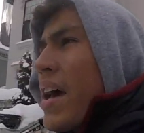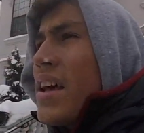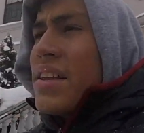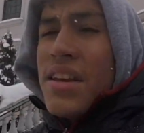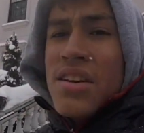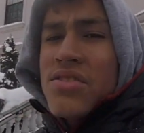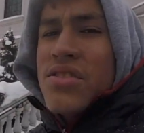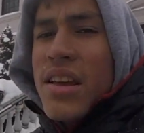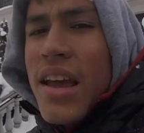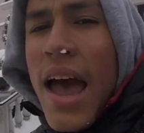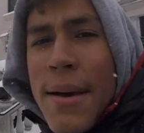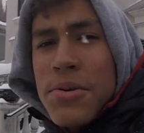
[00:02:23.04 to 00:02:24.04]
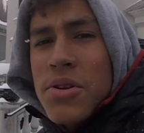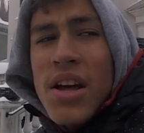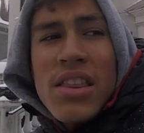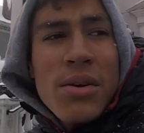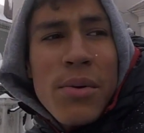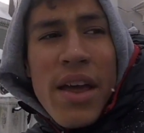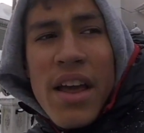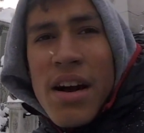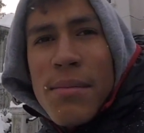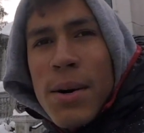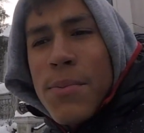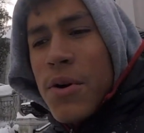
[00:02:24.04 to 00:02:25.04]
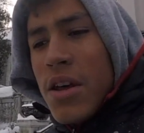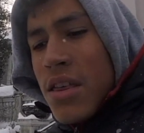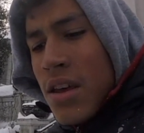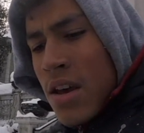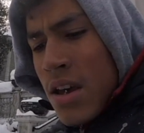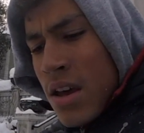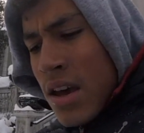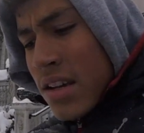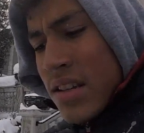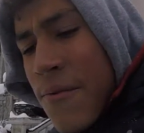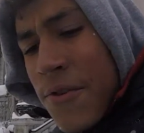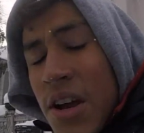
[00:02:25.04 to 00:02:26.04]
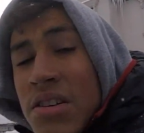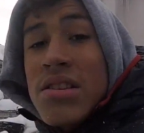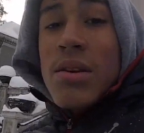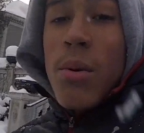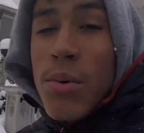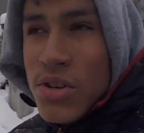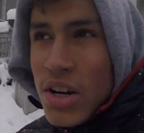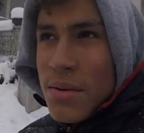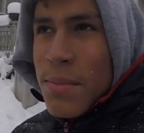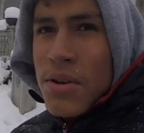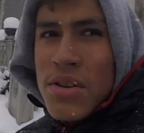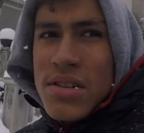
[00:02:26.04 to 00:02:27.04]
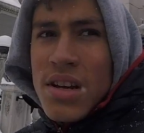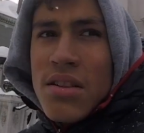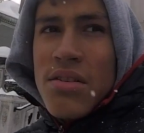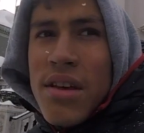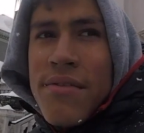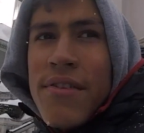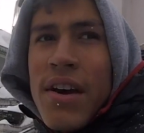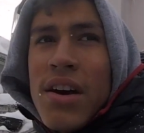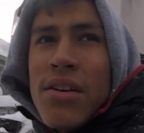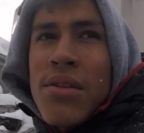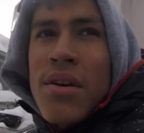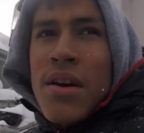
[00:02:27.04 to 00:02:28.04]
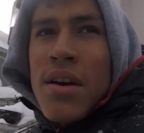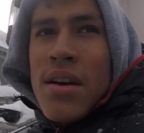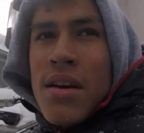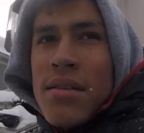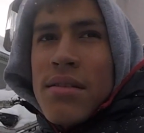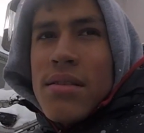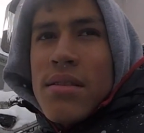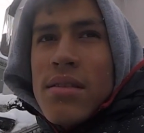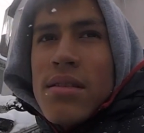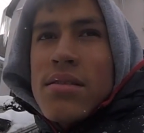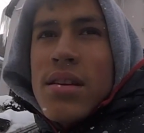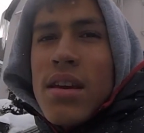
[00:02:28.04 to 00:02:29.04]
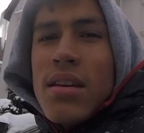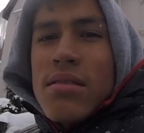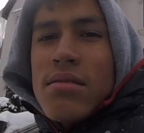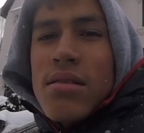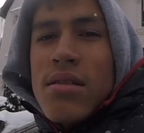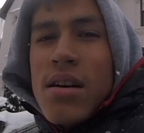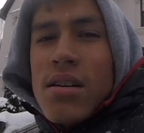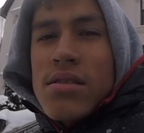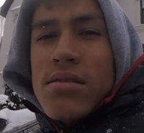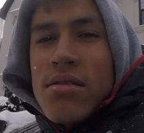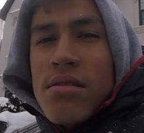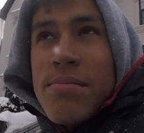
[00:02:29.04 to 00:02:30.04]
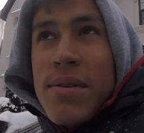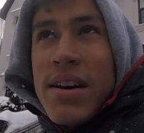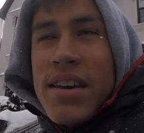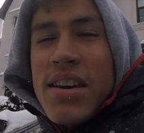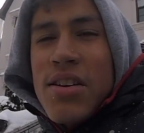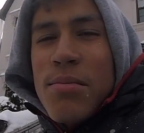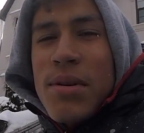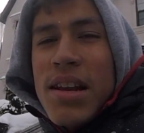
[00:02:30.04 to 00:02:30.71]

on ideas. There's like absolutely nothing we can come up with, except for yesterday when we tried to build this igloo that failed. Dang it, dude, the car just drove by. Kill me